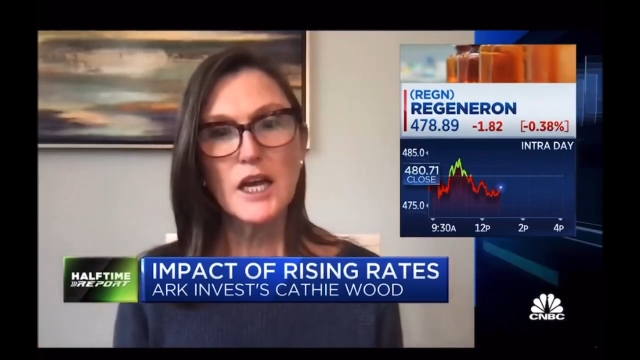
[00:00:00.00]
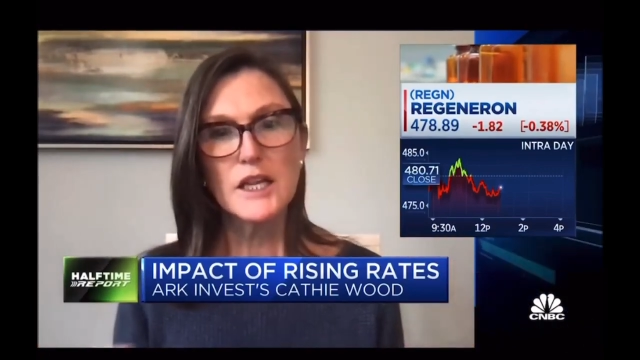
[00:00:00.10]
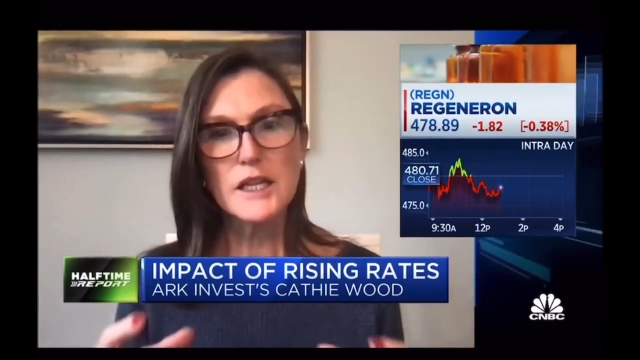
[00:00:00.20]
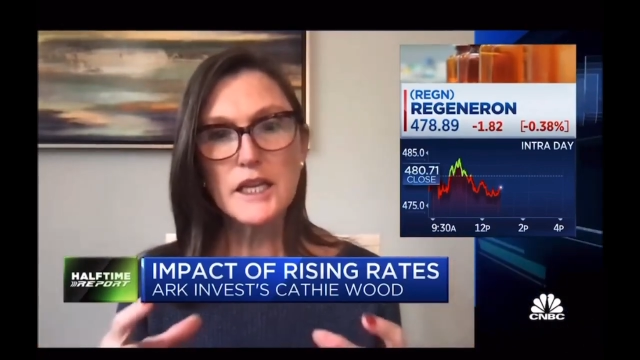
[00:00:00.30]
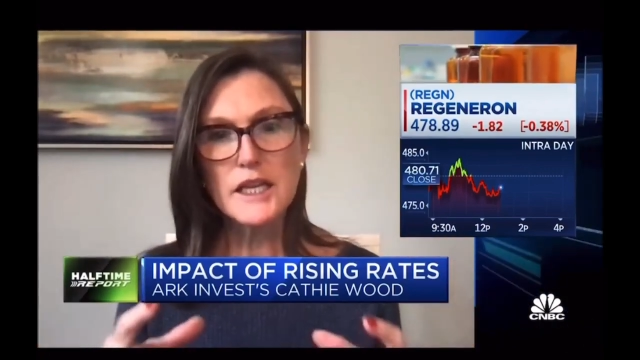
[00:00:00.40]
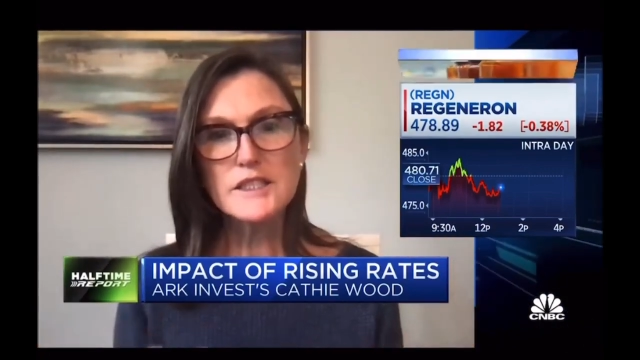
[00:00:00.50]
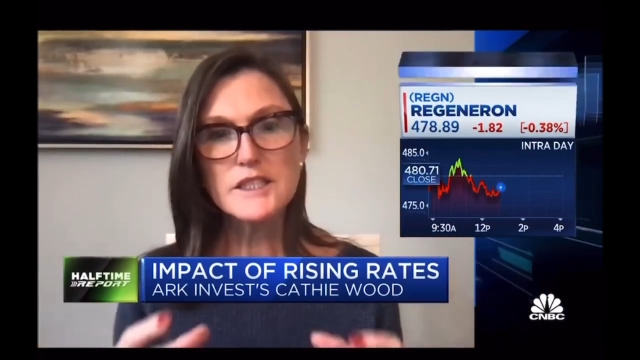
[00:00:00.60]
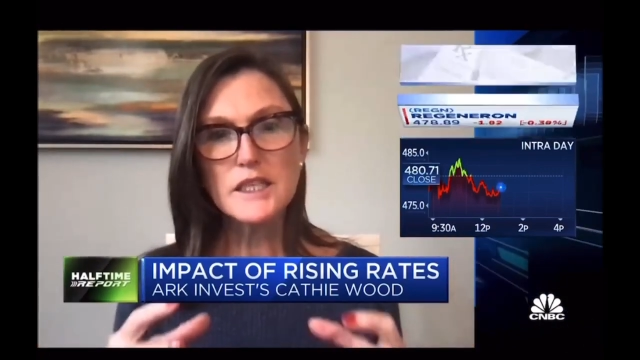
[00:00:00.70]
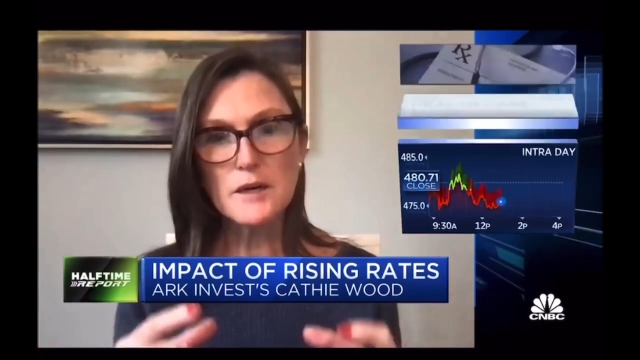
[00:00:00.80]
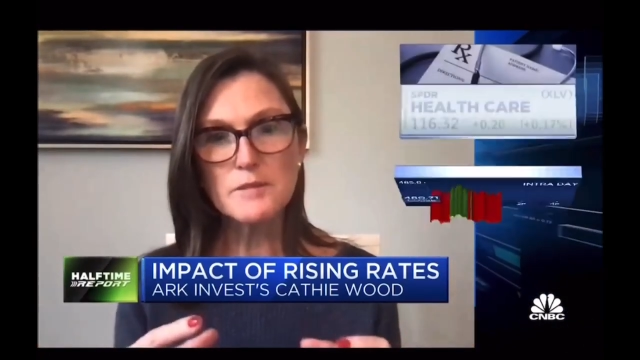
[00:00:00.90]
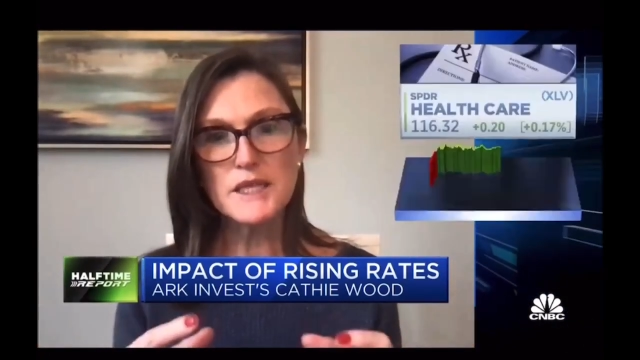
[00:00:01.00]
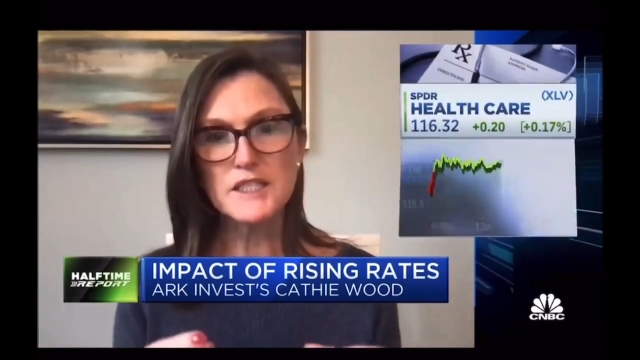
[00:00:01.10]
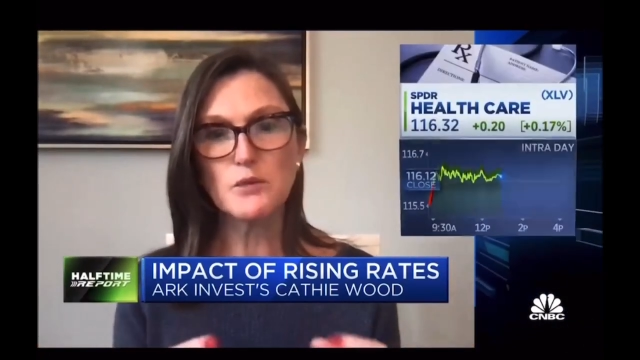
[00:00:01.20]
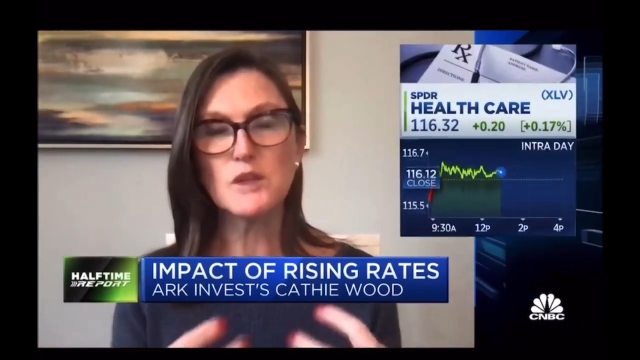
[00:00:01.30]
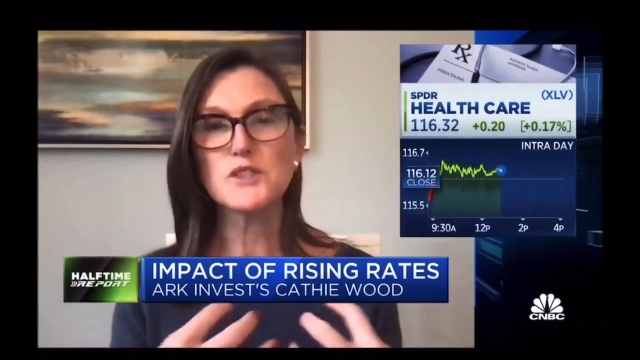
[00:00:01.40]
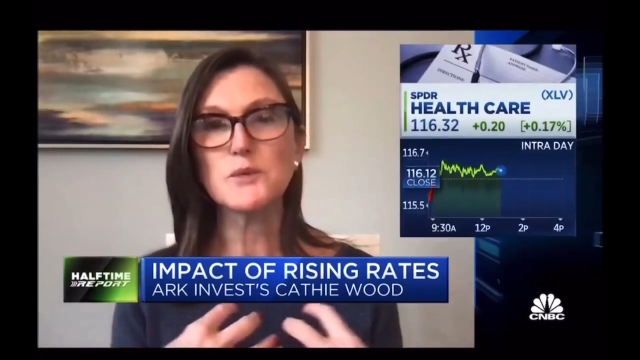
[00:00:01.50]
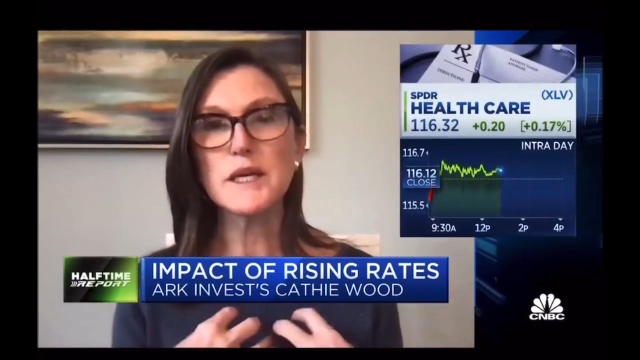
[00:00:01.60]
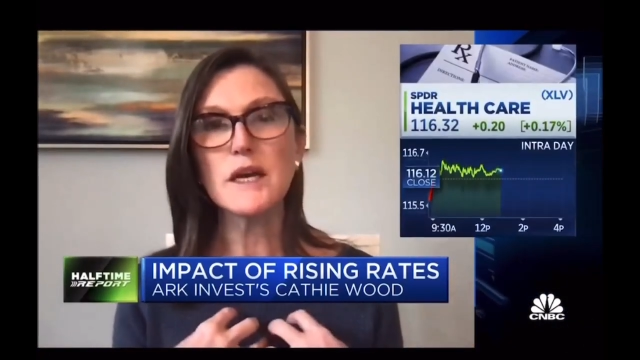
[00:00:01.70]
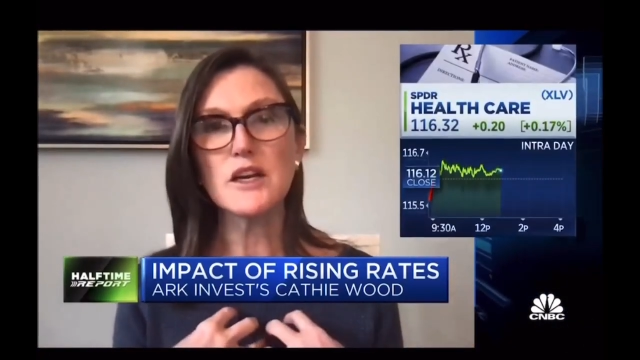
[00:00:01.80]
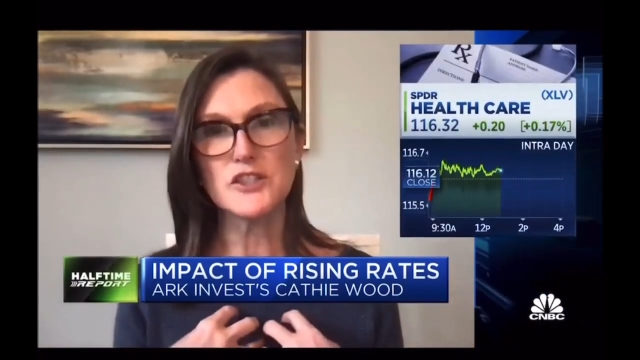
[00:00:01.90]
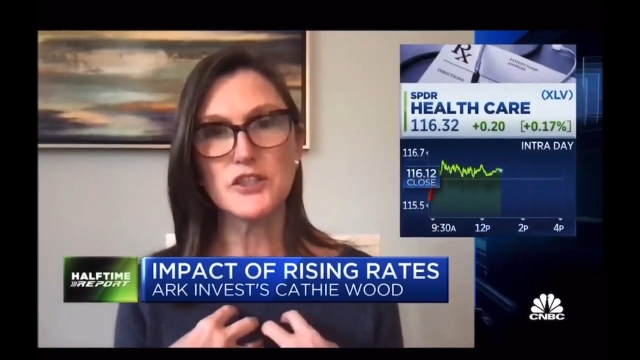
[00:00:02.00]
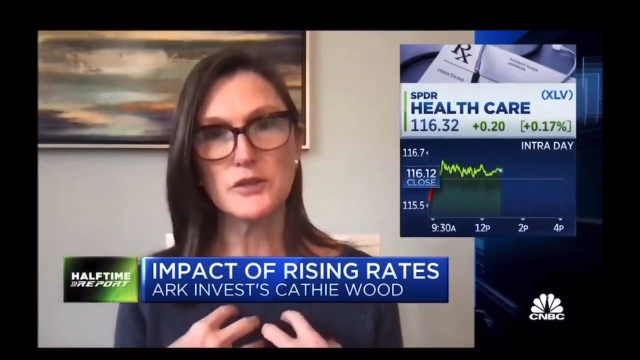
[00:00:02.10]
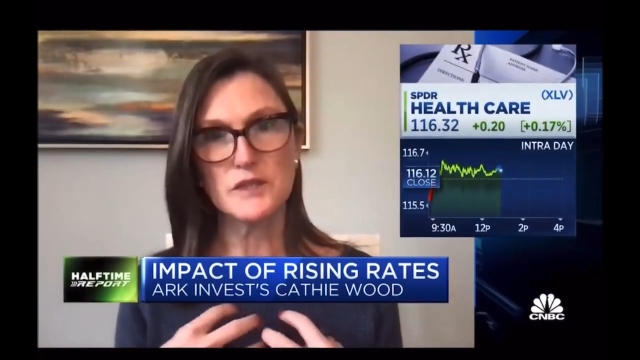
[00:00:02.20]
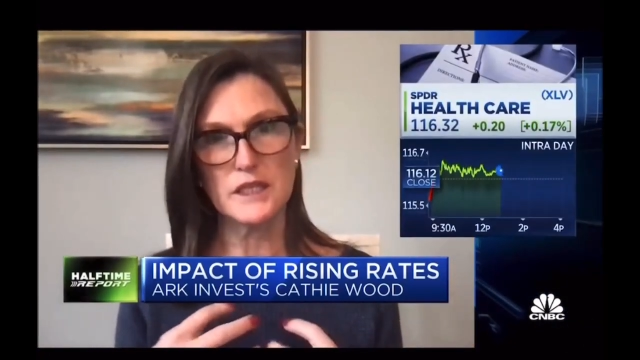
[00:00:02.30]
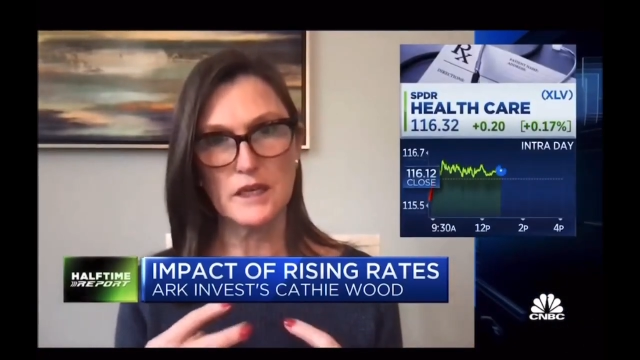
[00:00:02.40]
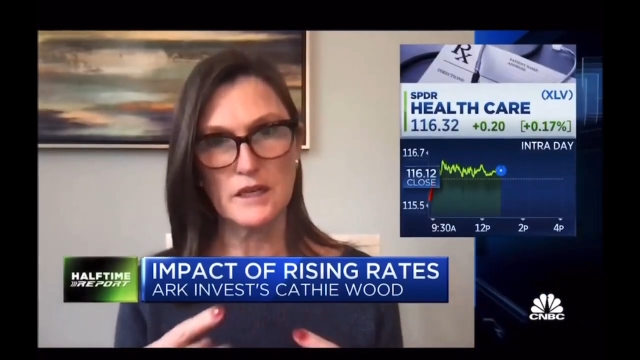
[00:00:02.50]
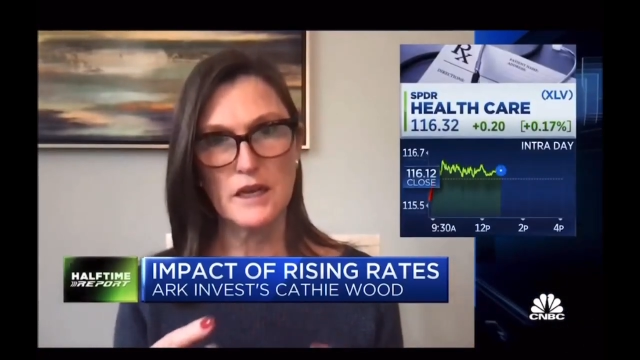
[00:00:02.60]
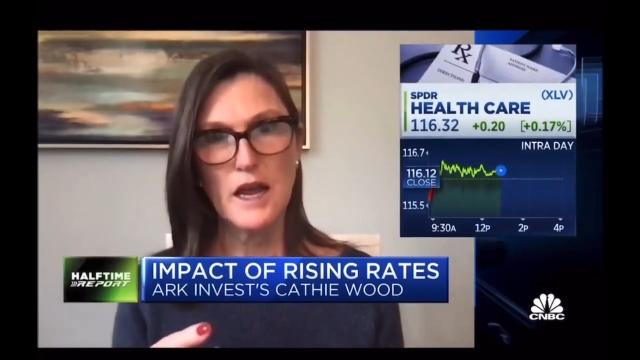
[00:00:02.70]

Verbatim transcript: these companies, the ones we are choosing,